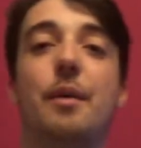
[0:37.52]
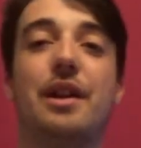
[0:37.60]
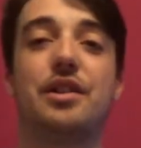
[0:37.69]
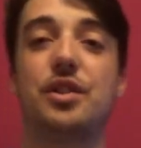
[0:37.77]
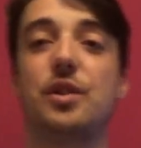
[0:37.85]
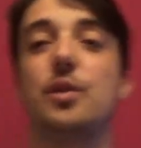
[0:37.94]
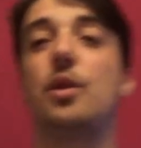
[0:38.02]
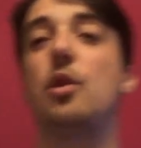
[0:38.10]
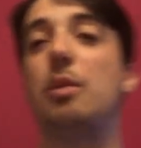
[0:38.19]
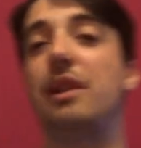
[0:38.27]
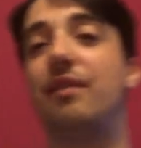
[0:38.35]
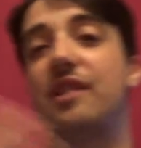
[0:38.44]
had to do a
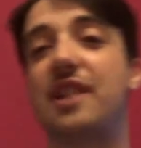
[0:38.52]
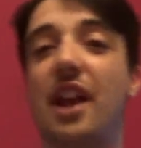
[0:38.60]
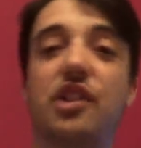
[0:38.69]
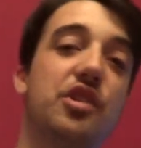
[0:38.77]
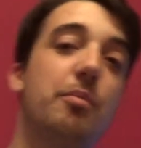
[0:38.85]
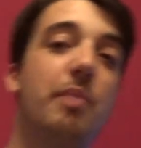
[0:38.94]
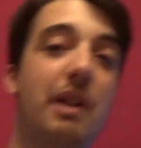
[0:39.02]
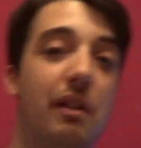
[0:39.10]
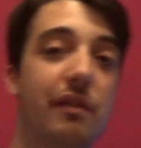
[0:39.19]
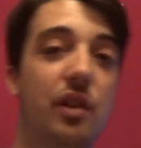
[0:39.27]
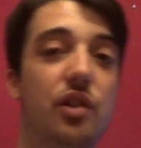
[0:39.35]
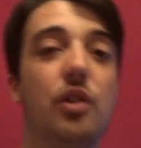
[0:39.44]
couple of different sections on peer
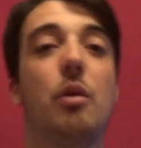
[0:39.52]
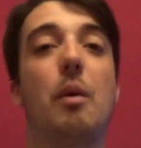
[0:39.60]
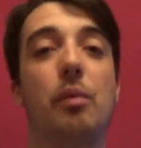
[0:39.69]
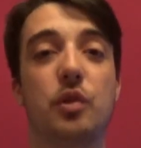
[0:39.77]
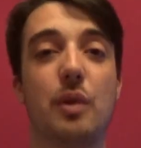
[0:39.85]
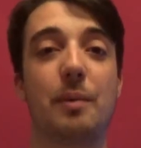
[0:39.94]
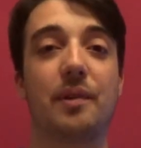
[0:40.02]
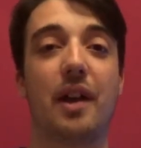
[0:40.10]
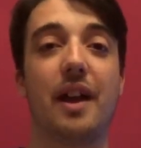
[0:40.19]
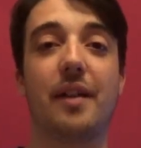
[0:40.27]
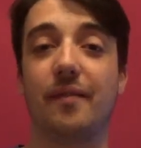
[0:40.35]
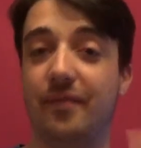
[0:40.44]
reviews on the OnePlus
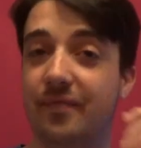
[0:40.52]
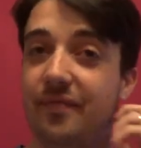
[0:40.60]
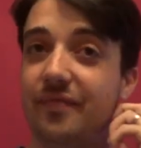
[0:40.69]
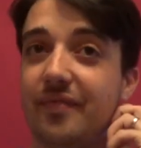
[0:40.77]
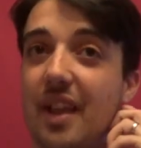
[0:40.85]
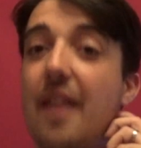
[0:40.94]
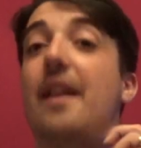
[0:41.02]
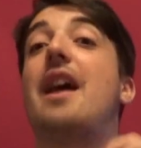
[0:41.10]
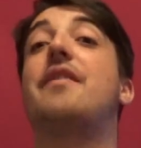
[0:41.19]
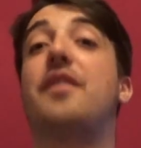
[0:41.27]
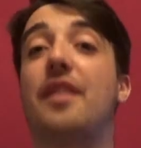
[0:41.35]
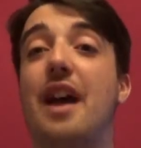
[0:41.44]
website, and
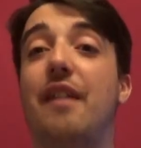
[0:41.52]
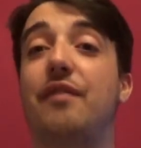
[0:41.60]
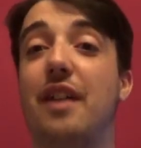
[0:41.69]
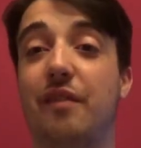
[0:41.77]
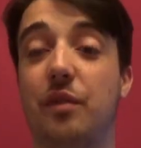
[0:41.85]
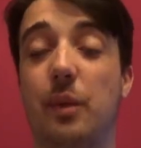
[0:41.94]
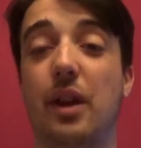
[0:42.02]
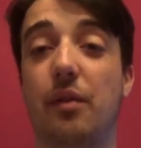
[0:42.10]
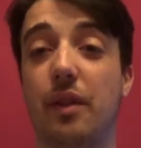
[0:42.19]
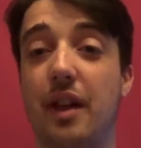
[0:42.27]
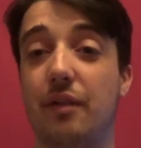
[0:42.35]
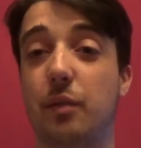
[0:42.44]
then after we did
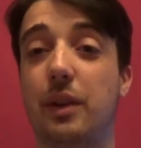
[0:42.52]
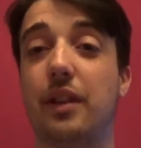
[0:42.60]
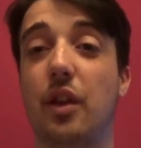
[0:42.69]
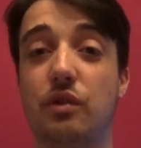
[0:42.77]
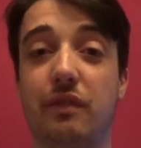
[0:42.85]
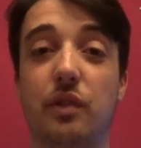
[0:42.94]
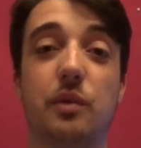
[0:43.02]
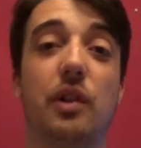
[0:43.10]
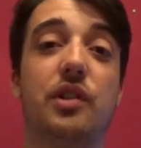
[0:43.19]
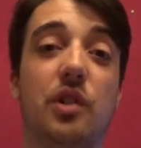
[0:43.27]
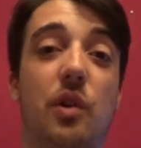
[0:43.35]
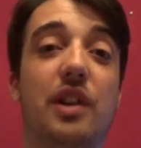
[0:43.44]
those reviews, we
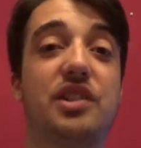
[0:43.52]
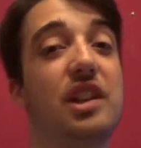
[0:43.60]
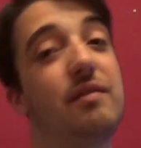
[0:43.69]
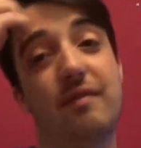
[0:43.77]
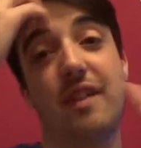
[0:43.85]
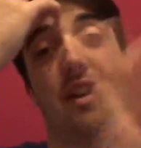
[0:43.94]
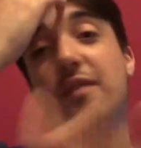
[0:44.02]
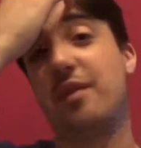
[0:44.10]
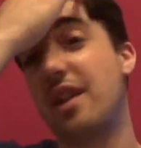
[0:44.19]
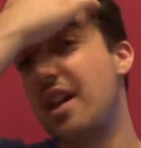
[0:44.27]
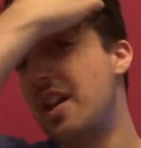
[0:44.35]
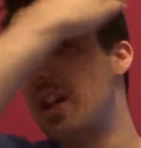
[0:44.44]
got told actually if
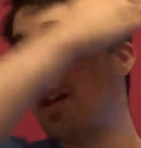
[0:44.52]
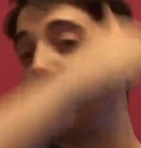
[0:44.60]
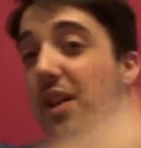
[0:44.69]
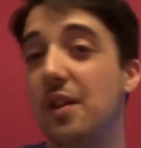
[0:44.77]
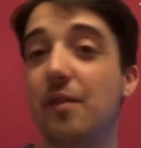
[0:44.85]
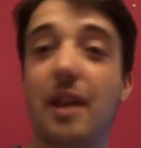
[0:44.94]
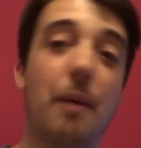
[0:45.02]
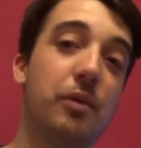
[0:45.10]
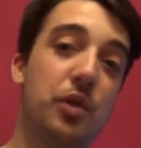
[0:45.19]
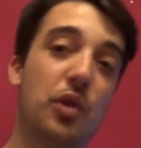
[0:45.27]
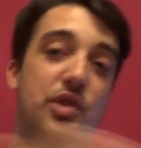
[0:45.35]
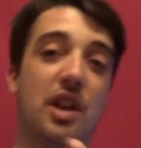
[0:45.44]
you've kept
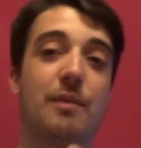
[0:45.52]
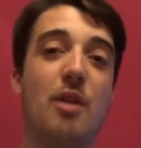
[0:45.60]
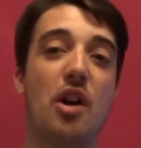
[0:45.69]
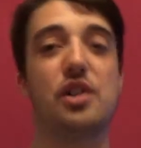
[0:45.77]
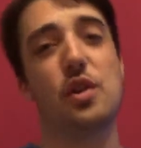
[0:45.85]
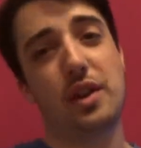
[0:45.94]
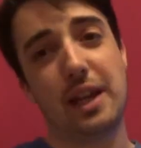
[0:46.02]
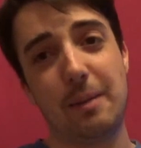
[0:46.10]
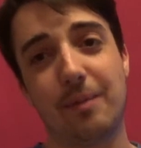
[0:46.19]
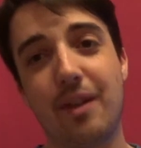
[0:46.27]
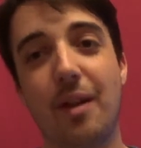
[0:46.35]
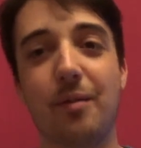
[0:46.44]
your side of the bargain, you can keep
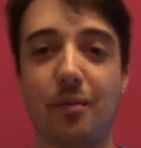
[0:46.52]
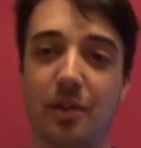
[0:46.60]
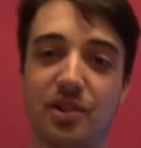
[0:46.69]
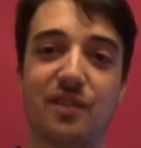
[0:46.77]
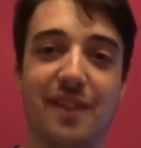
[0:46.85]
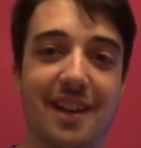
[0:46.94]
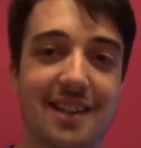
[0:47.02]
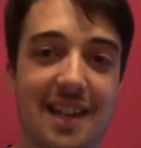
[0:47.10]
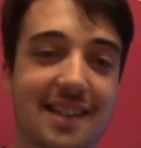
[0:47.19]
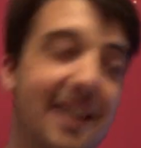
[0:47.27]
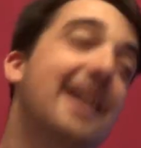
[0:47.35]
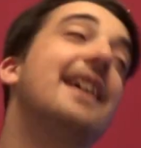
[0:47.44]
the phone, which is
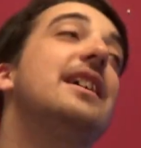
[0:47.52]
fantastic.